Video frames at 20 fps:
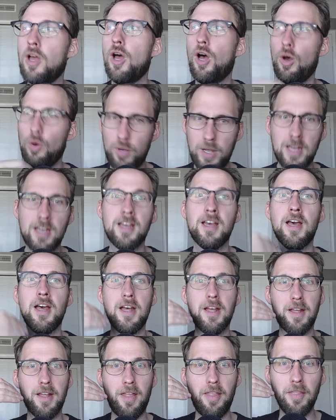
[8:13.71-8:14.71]
Okay,
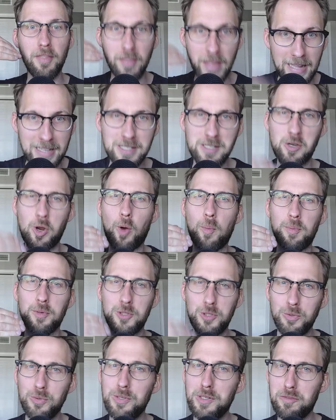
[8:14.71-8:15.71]
that's an
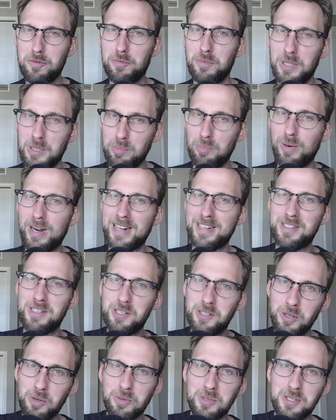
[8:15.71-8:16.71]
opportunity for me to practice
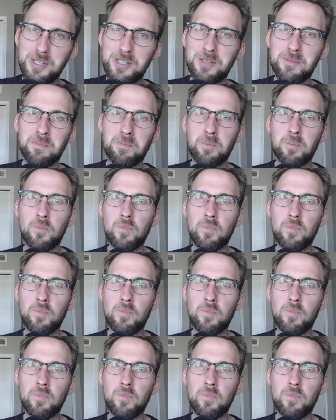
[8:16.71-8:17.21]
Stoicism,